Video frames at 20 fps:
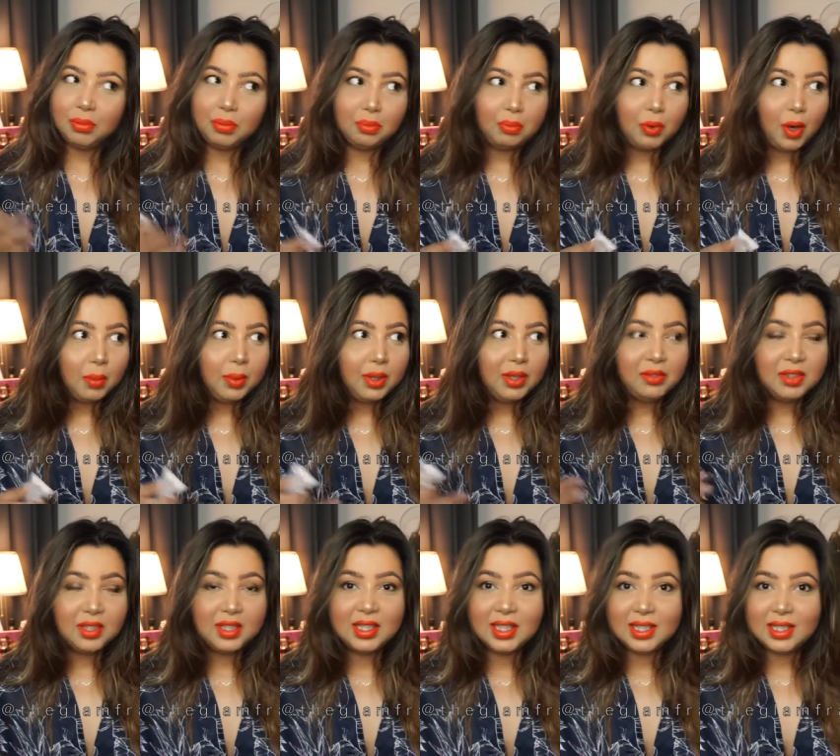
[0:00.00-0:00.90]
probably even
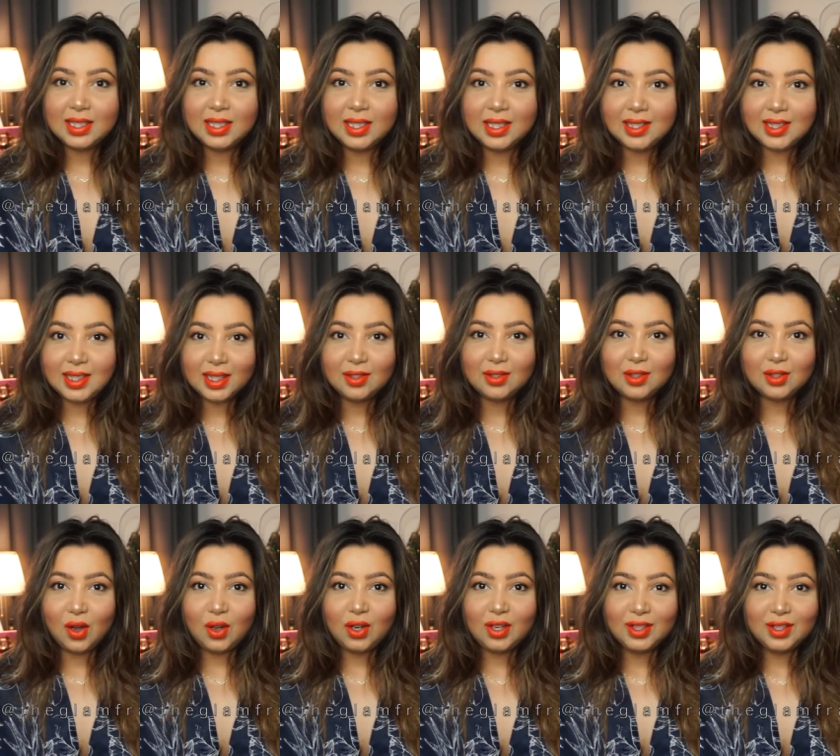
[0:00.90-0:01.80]

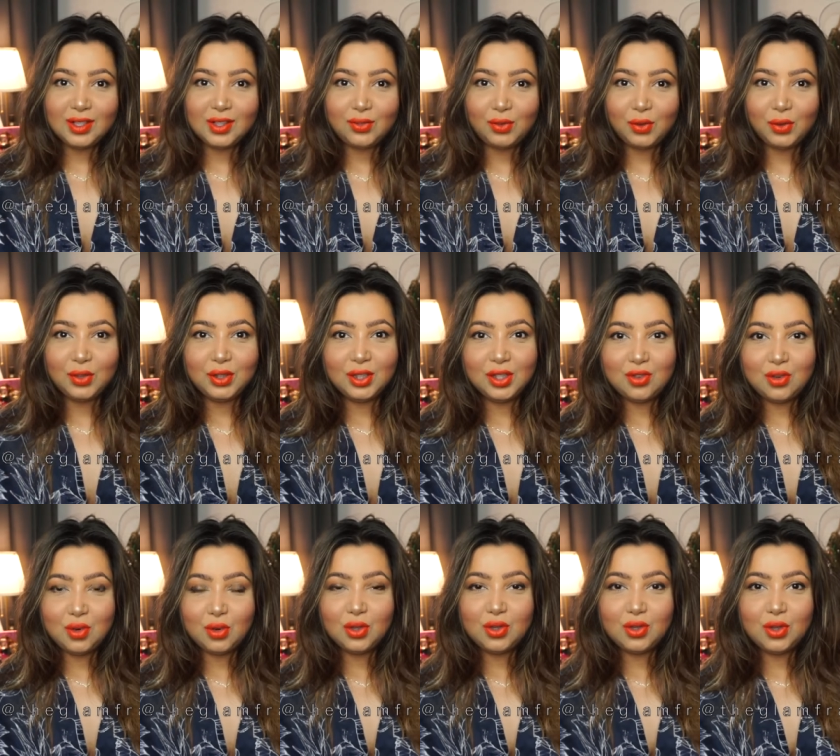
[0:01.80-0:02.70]
$66 for the
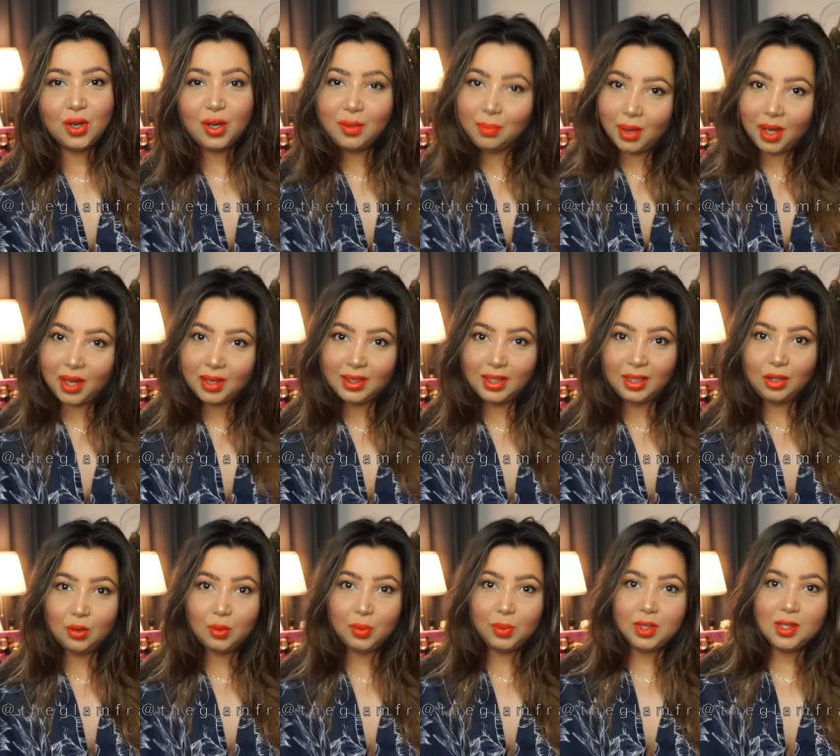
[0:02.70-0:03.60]
Giorgio Armani
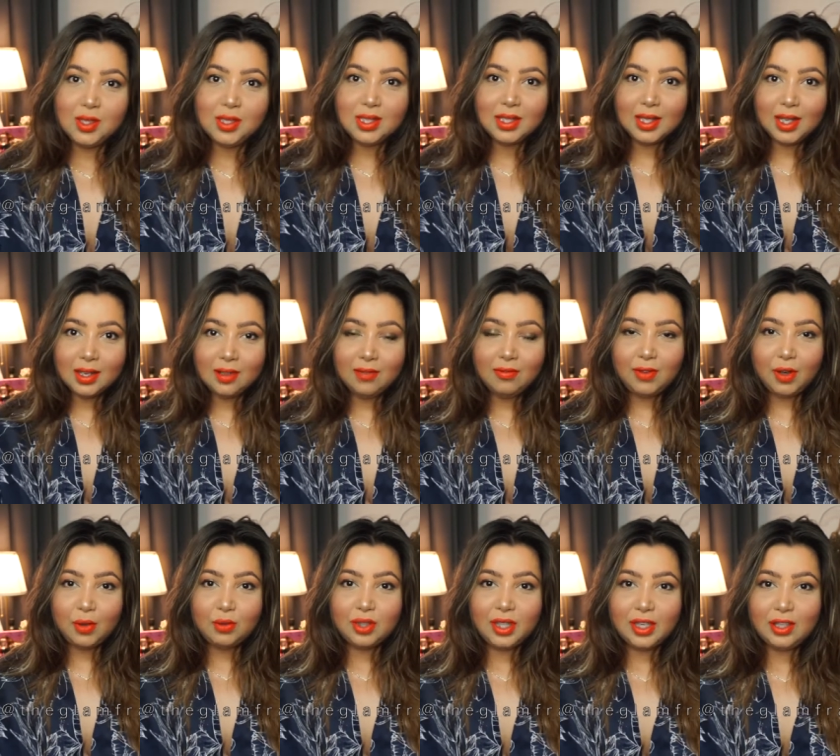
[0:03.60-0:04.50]
Luminous Skin
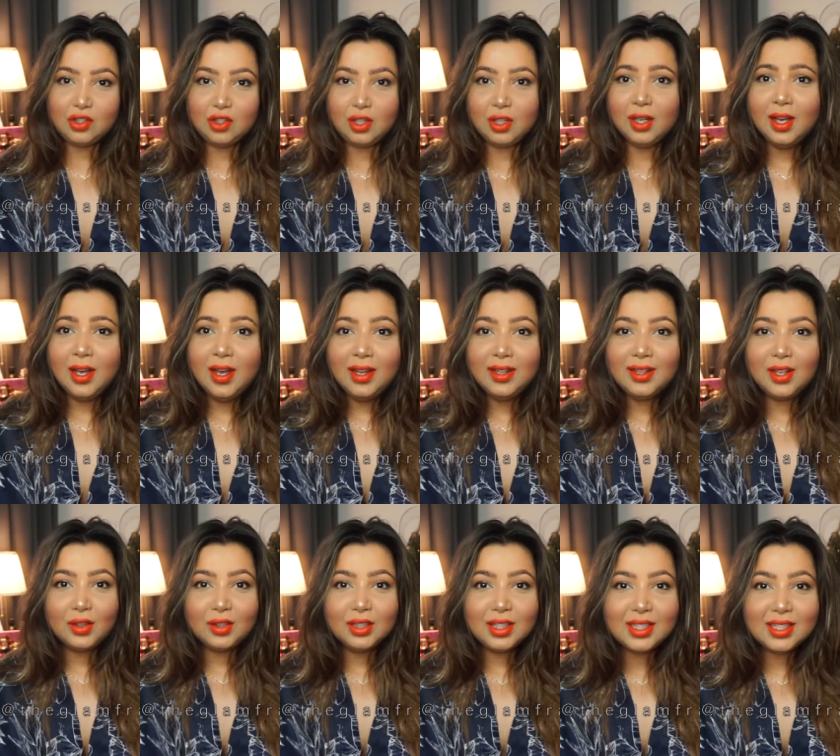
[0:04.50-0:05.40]
Foundation.
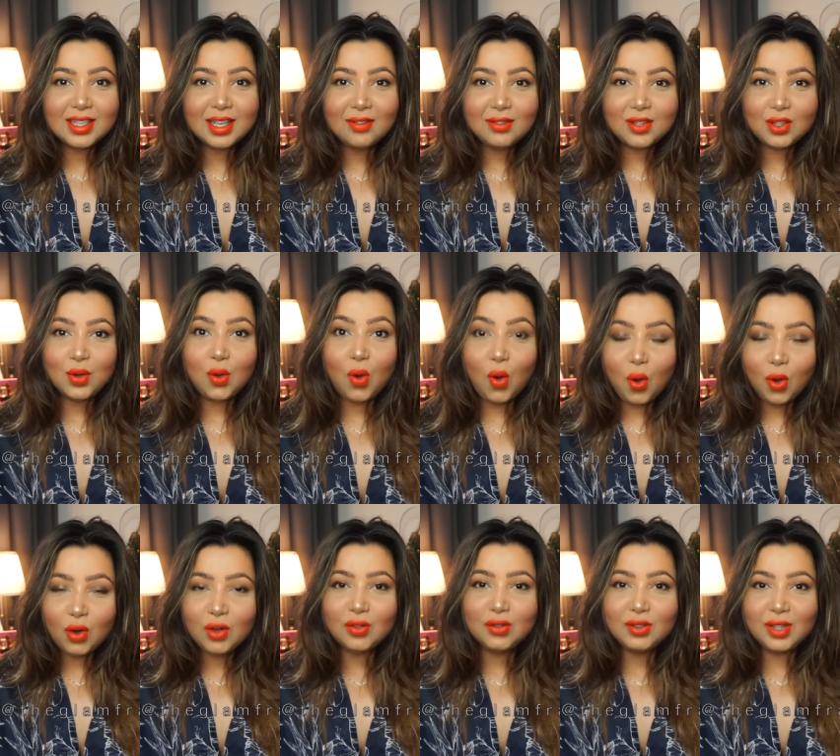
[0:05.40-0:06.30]
Now this gives you
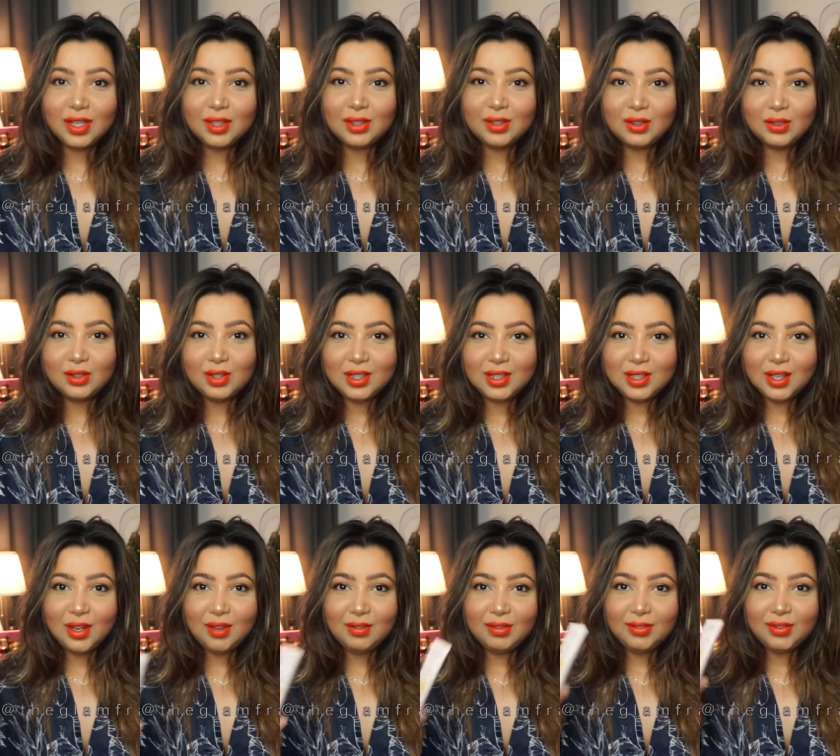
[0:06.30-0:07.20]
all of that good
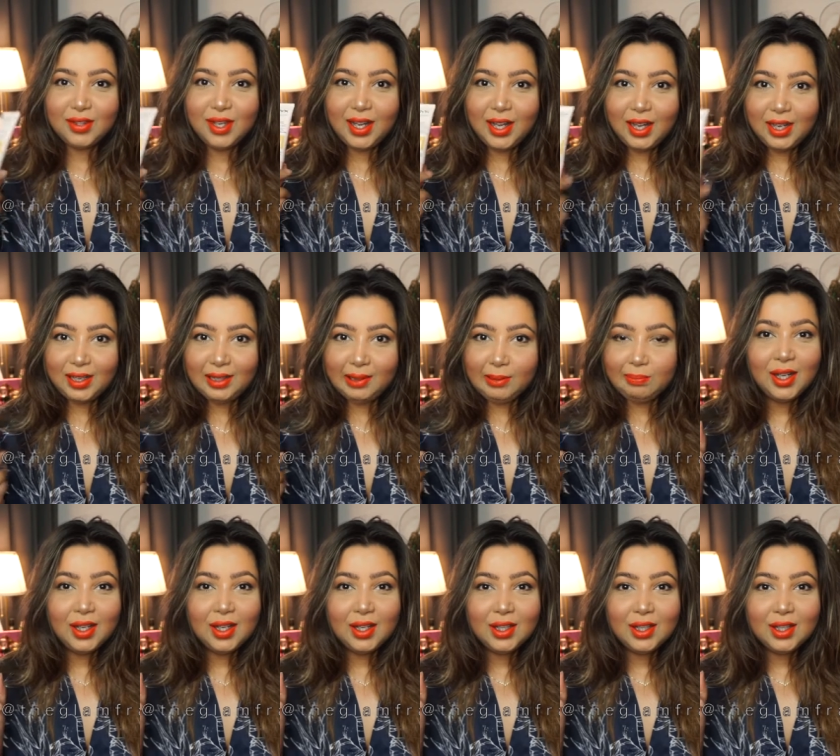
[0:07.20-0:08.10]
stuff in
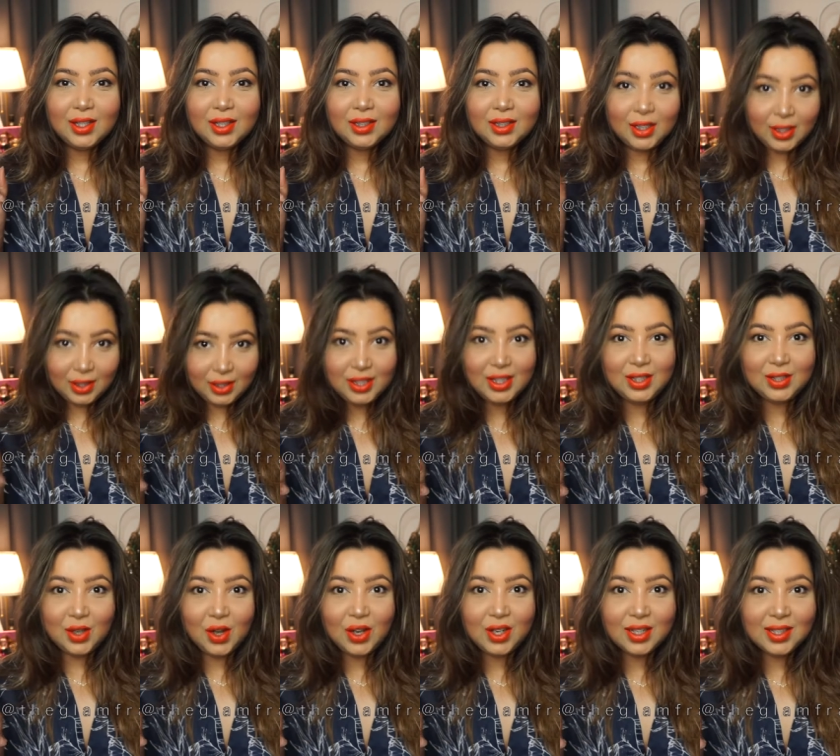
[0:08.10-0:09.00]
$13.
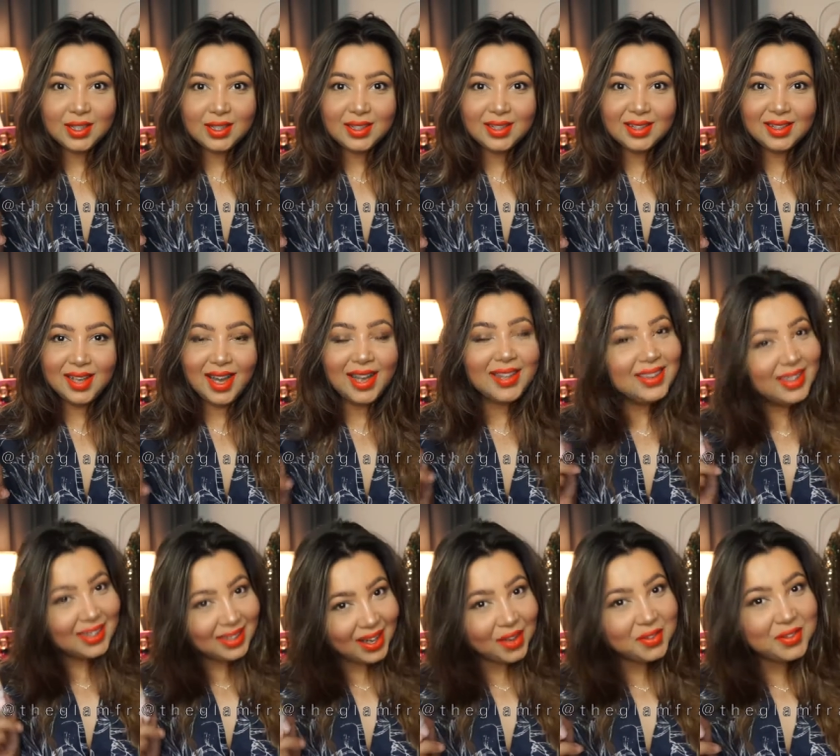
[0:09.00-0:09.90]
I
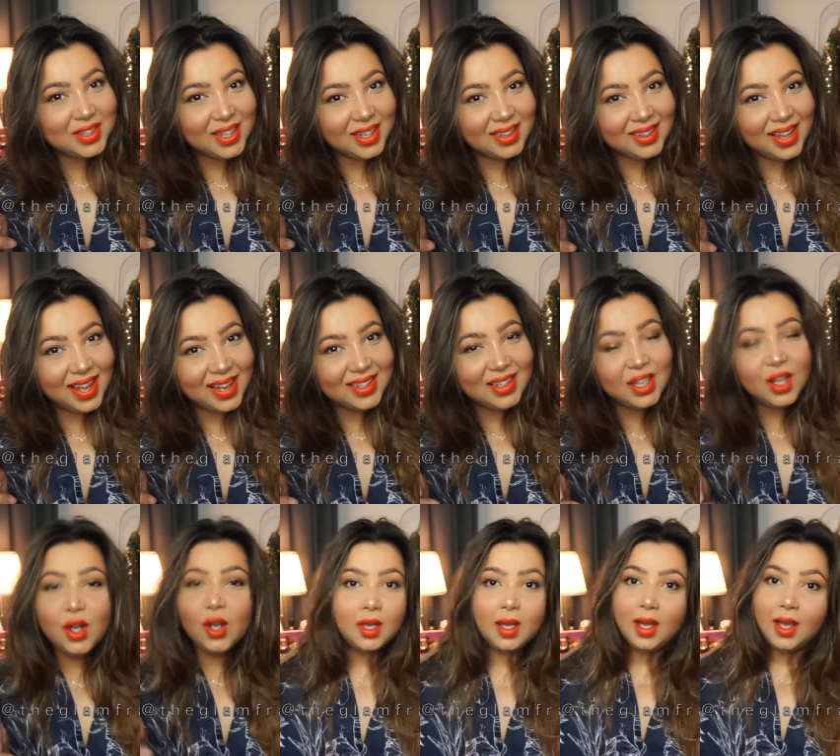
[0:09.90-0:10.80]
think I've said that.
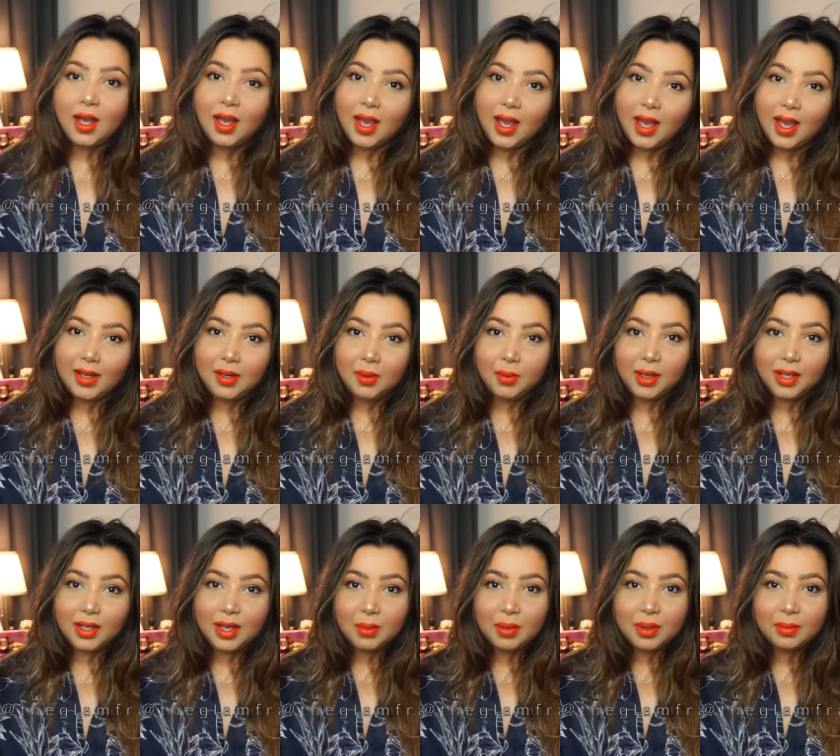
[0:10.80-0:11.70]
Anyway,
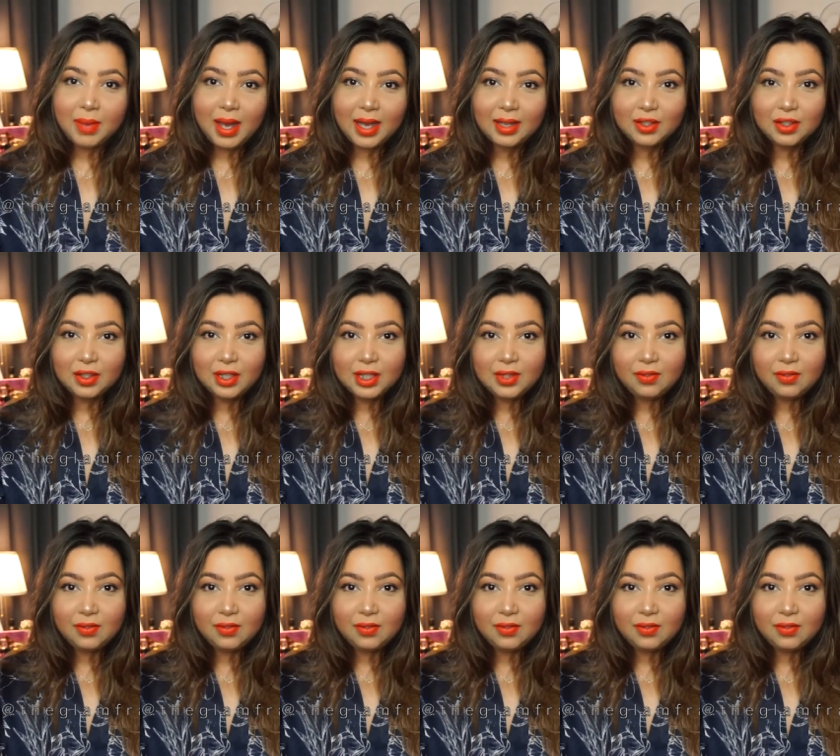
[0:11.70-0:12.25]
coming back to this